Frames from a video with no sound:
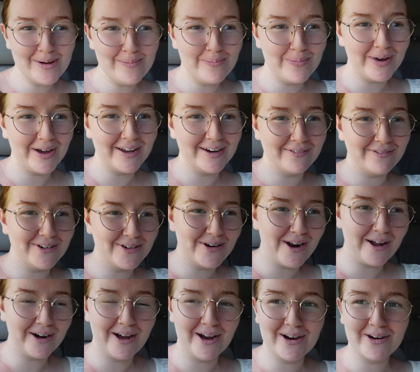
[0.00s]
but if you're
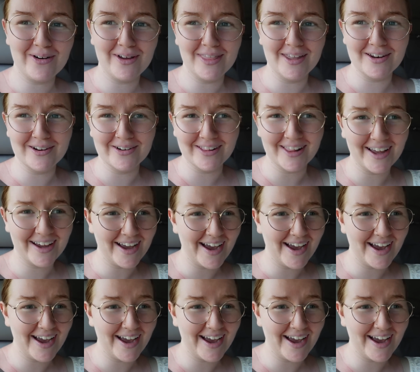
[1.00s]
not hungry, then you're like,